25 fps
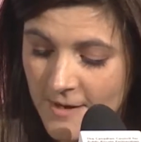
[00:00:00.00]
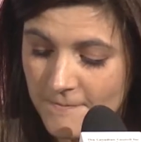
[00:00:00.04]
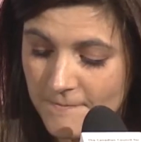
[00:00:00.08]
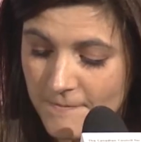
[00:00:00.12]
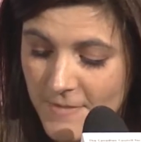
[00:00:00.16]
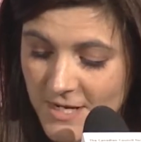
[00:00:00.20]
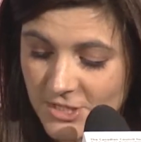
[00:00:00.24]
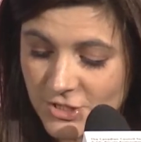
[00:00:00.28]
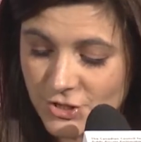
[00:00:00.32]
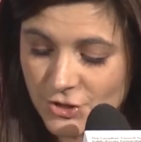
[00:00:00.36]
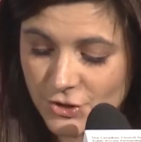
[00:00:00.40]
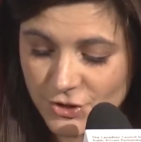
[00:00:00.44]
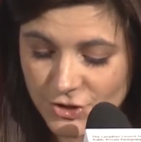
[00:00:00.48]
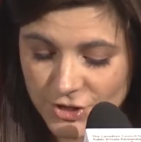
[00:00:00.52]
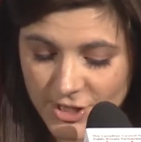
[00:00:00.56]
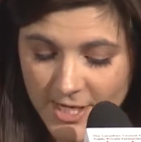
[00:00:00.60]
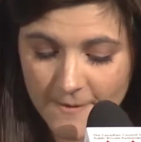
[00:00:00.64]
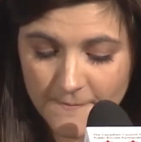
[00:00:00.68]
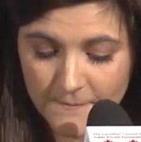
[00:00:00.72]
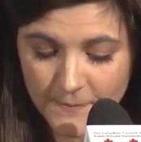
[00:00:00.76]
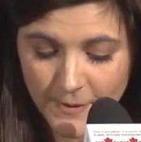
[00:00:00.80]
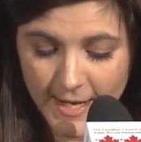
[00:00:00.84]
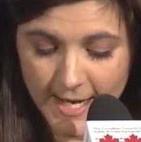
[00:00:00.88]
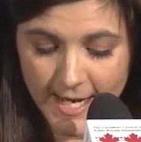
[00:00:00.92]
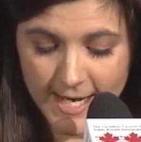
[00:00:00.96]
Minister
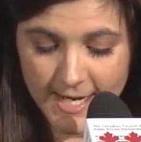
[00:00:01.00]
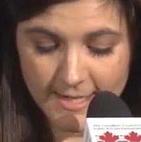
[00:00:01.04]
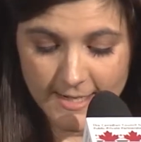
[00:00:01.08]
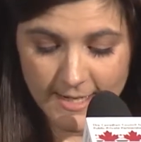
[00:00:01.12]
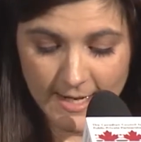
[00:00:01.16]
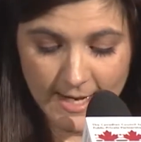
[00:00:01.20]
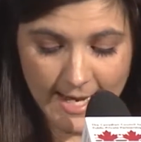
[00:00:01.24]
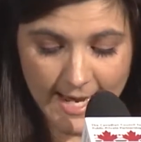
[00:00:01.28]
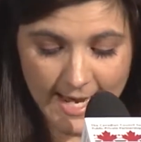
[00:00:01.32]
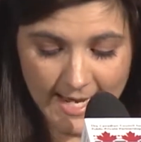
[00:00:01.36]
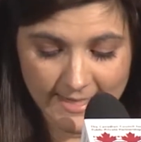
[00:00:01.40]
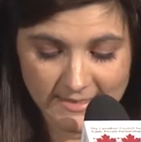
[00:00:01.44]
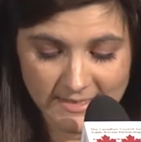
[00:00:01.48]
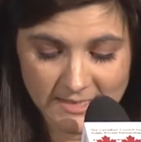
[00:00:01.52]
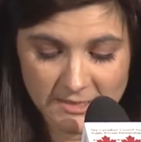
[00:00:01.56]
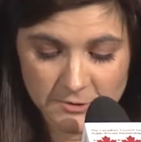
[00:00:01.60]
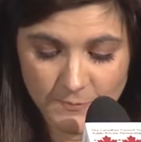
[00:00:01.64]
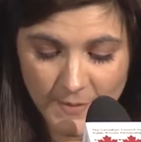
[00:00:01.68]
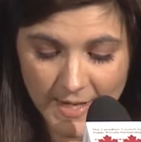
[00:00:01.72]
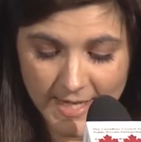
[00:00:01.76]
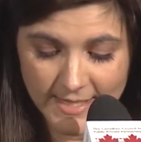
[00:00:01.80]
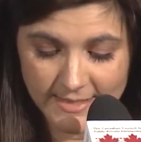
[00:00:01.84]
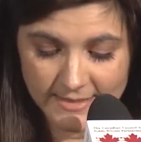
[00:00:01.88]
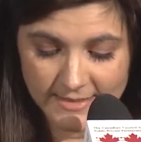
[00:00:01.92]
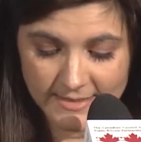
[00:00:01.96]
Champagne has
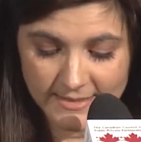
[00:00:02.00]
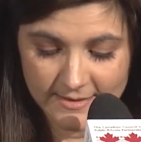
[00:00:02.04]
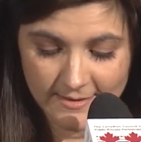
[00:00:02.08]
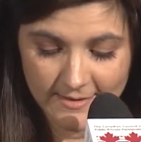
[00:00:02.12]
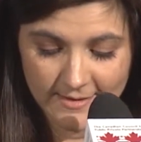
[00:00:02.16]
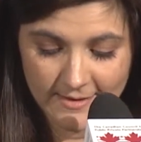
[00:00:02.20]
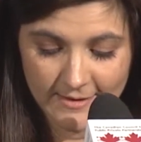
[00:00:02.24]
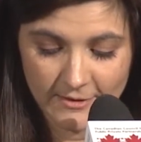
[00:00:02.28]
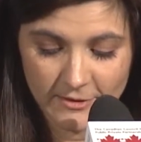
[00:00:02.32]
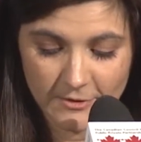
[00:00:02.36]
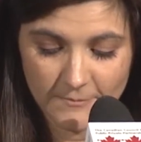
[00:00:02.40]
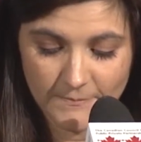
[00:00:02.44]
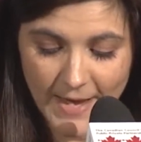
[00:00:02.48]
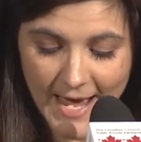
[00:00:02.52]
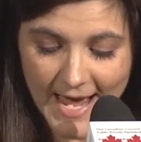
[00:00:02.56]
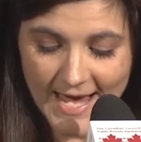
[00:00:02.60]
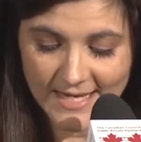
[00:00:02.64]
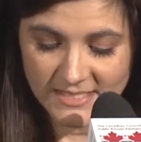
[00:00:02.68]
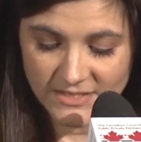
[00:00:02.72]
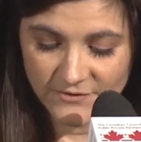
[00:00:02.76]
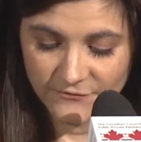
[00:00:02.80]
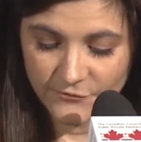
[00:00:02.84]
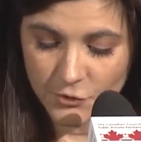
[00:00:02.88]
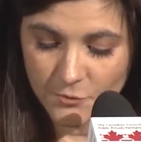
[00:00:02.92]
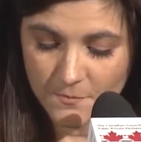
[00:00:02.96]
spent the
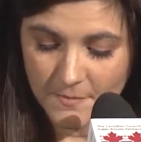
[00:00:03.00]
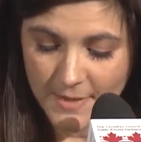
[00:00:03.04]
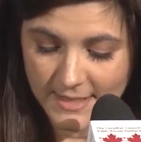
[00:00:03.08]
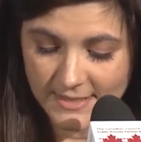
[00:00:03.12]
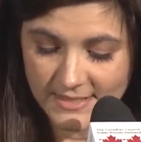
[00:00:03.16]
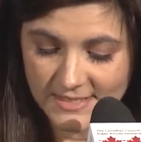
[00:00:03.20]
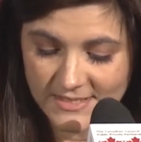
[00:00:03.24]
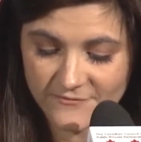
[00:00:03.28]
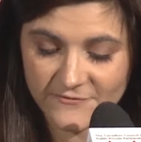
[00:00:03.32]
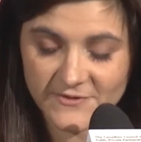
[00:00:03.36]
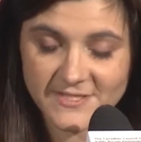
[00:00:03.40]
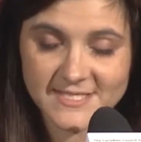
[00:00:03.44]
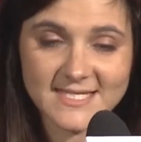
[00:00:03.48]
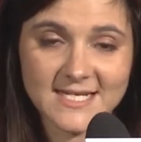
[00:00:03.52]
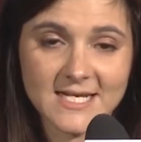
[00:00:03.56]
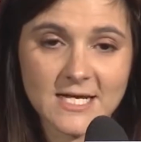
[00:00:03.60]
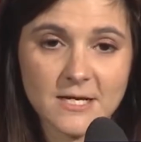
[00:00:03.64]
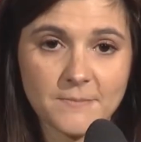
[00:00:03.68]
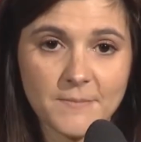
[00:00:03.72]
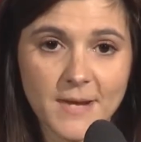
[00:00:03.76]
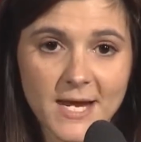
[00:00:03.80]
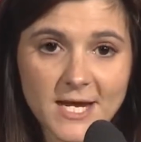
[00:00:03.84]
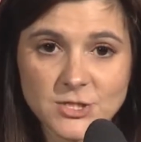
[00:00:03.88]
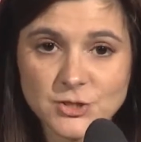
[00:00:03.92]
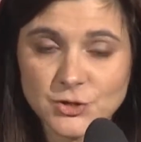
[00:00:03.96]
past few months
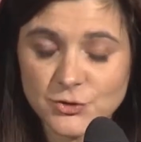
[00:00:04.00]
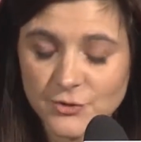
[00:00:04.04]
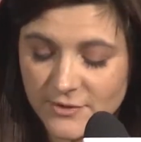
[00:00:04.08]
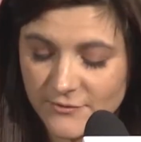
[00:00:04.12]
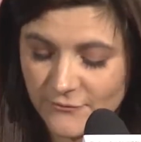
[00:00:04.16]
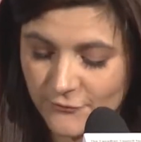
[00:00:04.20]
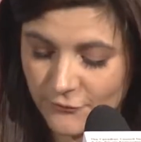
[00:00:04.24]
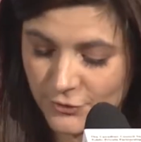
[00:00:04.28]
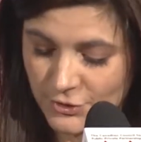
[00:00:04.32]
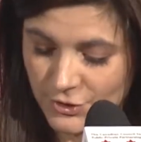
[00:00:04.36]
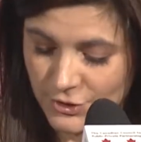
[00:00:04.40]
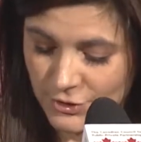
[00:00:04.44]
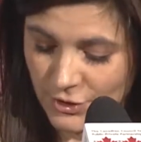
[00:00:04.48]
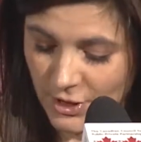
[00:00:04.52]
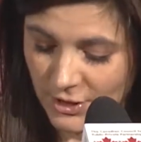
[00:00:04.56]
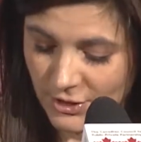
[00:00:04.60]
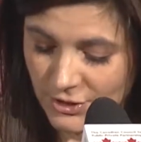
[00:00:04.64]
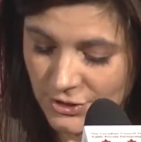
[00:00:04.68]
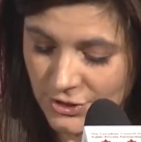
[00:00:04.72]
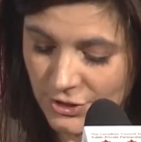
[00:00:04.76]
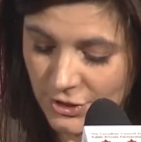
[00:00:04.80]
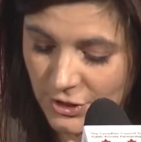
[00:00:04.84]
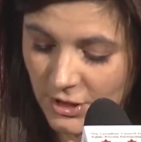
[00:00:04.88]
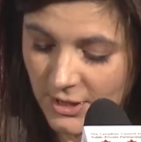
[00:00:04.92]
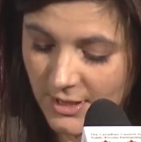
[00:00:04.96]
visiting major
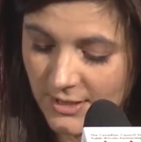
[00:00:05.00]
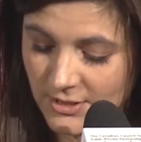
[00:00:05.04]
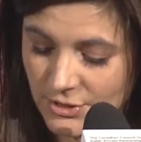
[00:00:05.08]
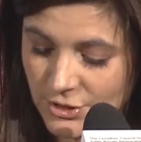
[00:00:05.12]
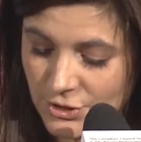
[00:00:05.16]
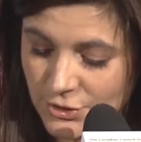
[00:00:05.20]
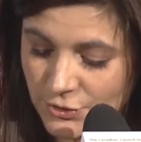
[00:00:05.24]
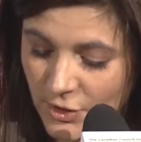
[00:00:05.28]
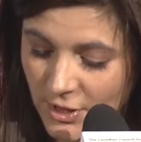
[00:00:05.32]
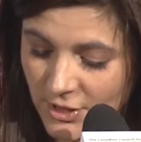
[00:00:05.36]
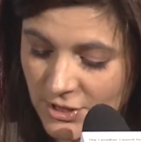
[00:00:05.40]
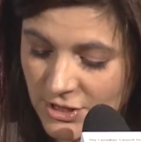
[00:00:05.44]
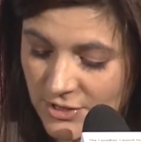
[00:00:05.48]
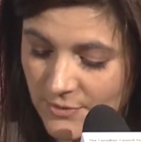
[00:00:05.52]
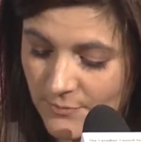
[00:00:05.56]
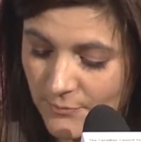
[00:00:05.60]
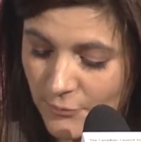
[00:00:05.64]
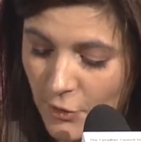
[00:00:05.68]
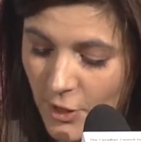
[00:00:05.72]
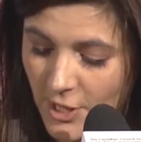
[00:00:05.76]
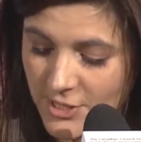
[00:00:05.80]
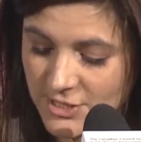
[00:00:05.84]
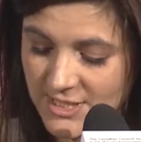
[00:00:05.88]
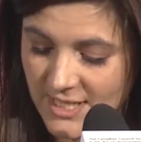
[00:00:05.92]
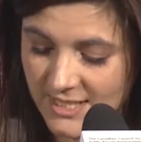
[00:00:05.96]
infrastructure construction
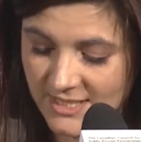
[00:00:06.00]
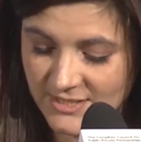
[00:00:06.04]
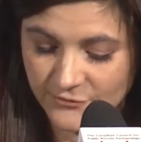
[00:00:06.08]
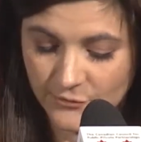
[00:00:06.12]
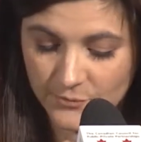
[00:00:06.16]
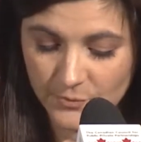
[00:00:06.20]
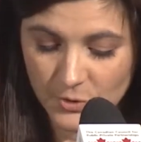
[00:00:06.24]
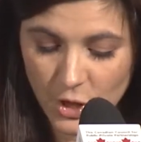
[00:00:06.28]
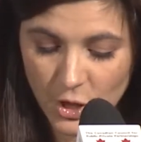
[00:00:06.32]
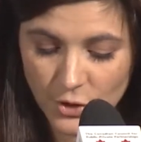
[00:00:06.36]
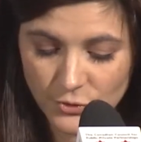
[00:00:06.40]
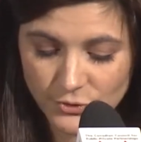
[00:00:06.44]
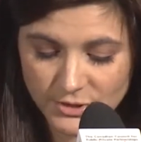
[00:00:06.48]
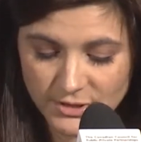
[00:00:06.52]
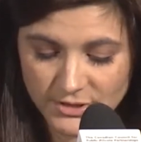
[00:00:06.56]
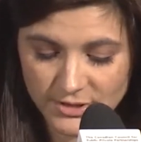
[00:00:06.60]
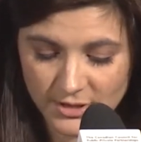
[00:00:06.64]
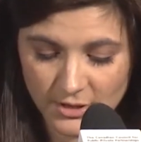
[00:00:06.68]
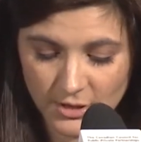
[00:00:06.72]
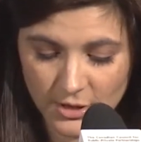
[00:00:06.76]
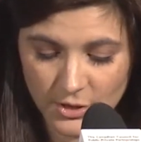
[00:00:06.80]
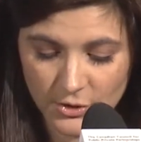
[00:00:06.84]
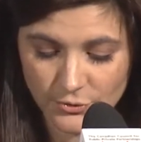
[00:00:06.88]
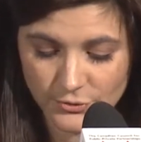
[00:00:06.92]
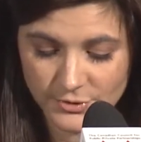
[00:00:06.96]
projects from coast to
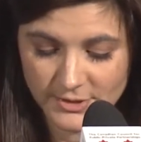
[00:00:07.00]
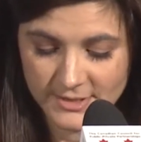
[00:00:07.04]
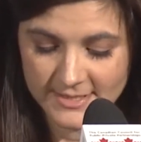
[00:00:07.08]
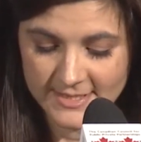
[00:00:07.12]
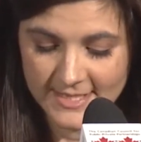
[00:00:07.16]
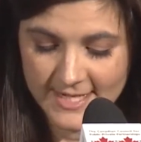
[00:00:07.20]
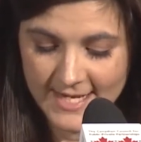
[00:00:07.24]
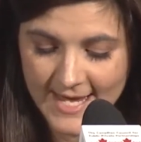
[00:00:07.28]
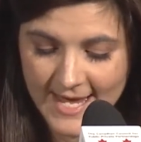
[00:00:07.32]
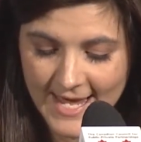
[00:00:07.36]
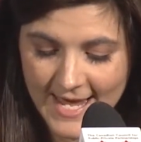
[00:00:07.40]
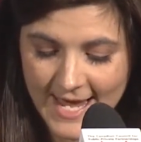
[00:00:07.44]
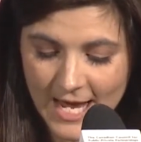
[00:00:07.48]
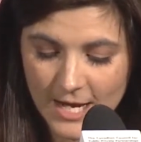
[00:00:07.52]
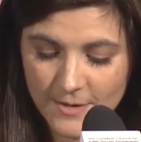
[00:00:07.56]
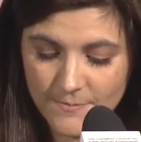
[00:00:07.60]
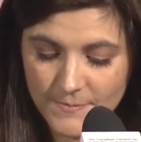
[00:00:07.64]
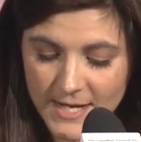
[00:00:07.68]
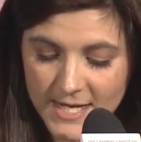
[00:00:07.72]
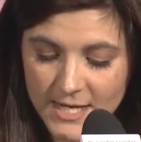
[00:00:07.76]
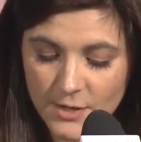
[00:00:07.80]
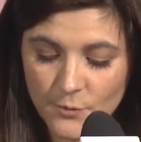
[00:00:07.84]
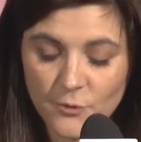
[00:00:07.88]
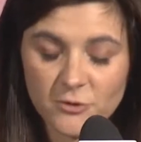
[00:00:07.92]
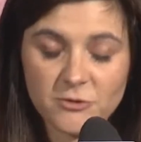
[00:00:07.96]
coast and
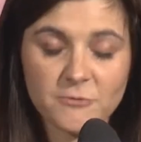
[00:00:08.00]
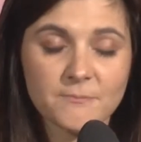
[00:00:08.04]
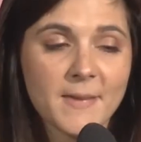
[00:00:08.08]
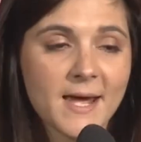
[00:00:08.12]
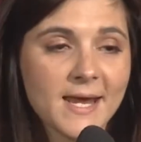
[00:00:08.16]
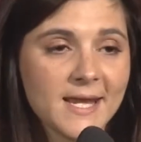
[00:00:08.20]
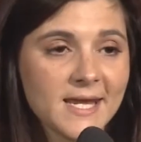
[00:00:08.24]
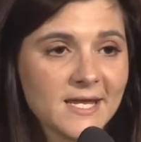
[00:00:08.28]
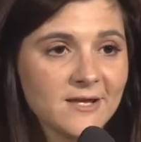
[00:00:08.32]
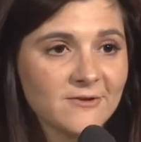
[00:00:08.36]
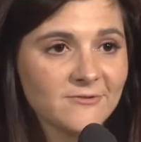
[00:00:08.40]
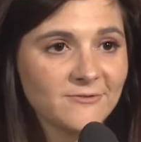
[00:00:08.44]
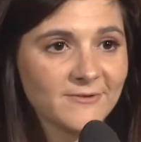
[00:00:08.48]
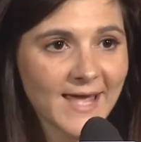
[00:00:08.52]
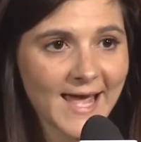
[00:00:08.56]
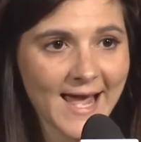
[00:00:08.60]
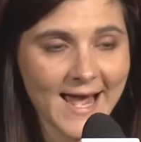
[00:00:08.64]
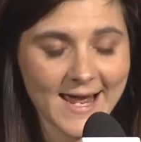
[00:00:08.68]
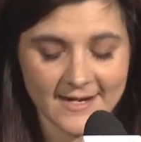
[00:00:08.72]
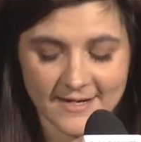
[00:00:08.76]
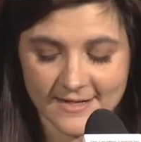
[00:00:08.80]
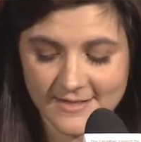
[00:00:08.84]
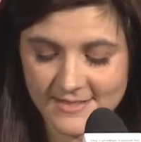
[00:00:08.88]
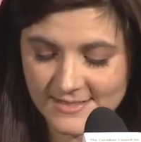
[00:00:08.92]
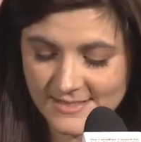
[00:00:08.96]
meeting with many of
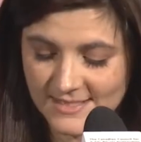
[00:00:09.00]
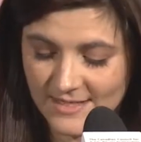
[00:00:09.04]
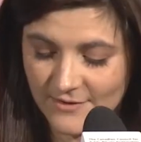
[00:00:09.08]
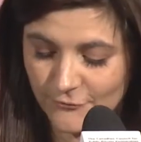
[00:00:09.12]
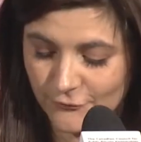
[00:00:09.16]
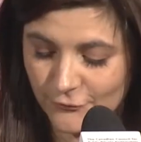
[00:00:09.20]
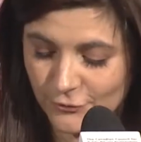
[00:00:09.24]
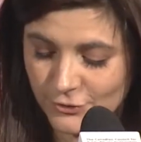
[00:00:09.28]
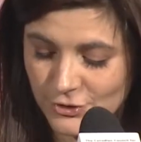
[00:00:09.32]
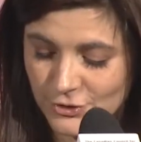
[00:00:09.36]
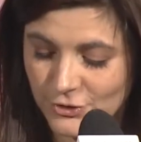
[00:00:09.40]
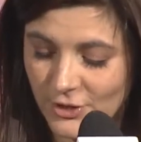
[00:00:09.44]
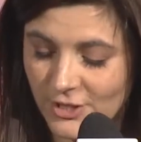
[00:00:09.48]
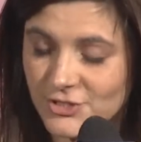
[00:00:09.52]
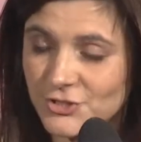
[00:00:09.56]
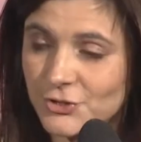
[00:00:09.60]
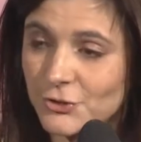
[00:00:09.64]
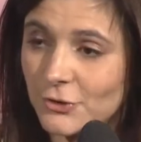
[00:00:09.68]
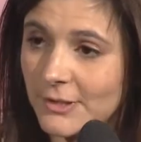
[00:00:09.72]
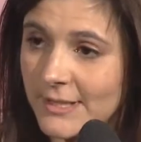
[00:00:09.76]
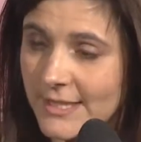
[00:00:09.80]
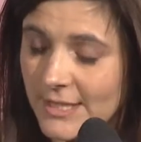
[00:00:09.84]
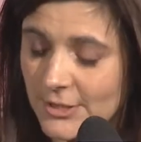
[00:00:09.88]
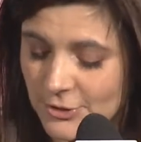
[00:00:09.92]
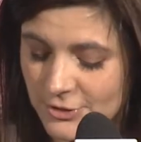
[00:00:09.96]
Canada's infrastructure
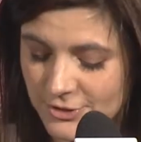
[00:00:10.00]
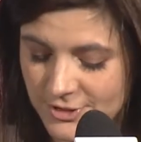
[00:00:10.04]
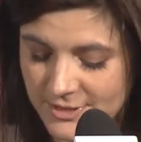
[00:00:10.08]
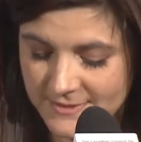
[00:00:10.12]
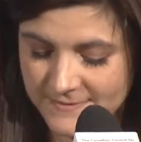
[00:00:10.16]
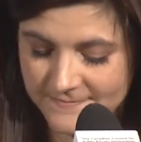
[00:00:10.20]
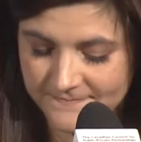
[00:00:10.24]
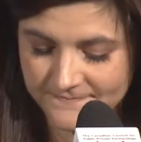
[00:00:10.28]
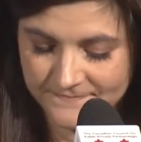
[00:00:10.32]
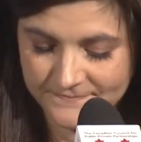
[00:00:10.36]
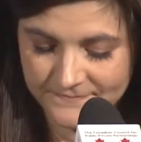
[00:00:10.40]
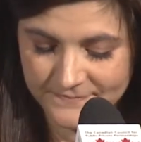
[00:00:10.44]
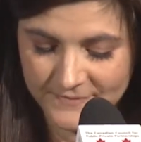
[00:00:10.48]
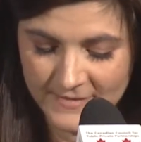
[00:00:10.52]
leaders.